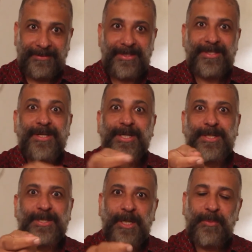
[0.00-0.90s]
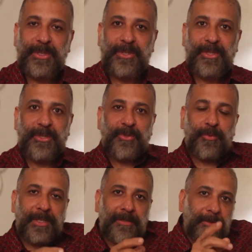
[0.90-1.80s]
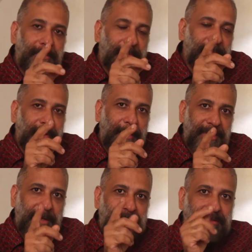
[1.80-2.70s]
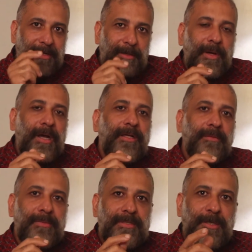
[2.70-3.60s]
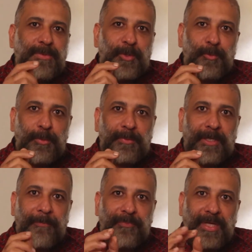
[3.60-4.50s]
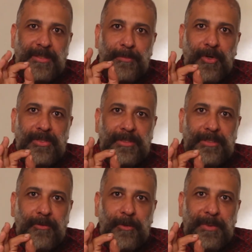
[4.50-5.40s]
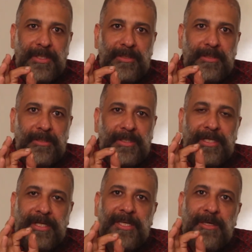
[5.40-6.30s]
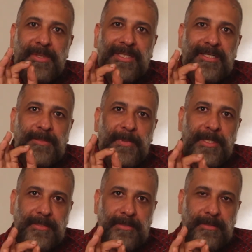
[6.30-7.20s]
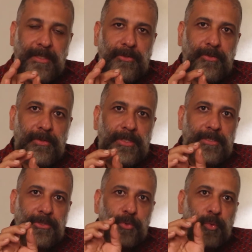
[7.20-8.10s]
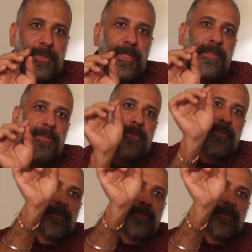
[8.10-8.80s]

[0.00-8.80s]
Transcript: This is the next assignment. So, but I mean, I must admire him. His name is Mukta. As a boss, he told me, he gave me that space that he's shooting,